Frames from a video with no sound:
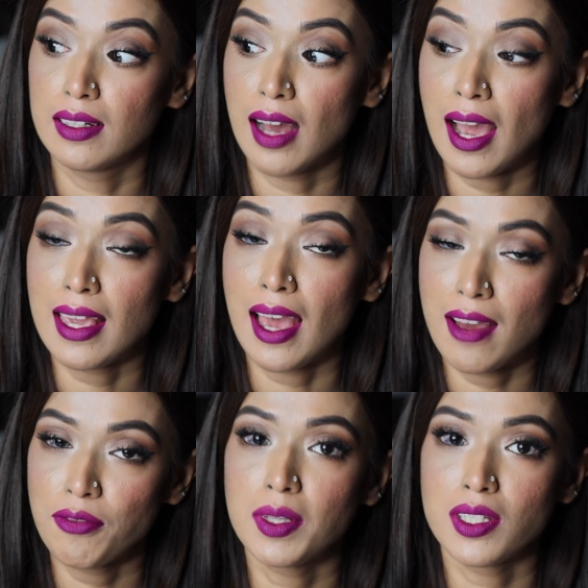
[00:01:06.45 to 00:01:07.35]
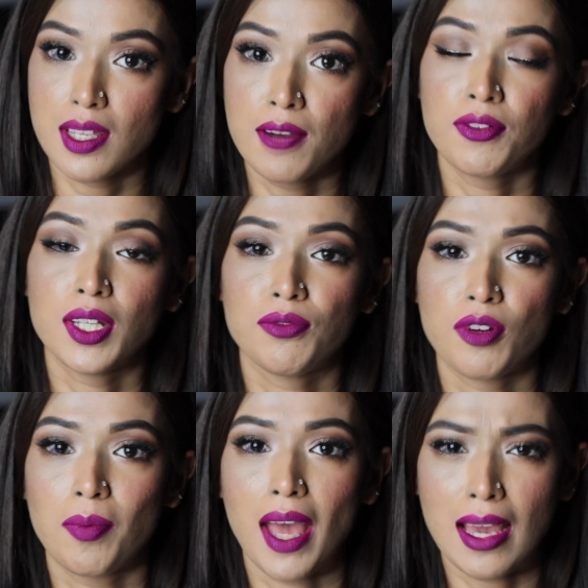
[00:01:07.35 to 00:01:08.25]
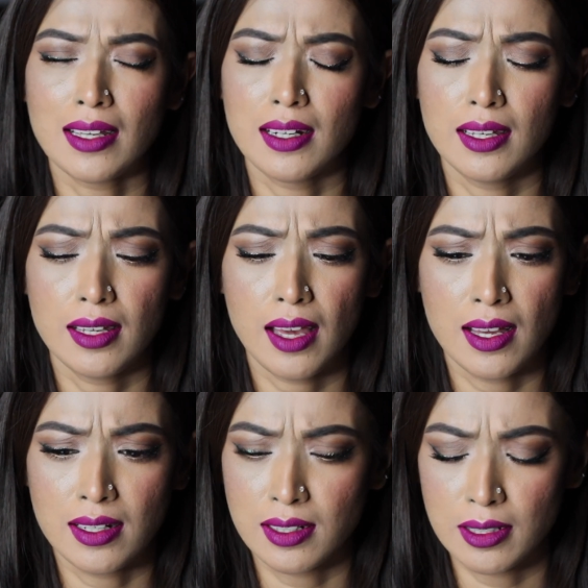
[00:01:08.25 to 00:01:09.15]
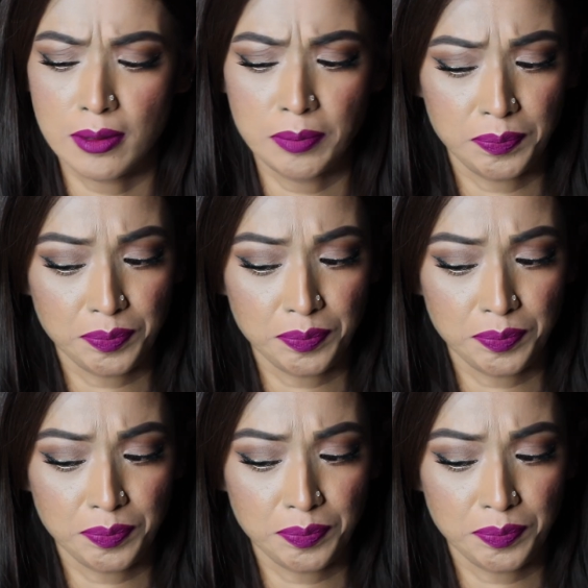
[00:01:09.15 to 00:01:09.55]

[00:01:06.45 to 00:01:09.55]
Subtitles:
I have been suffering from acne and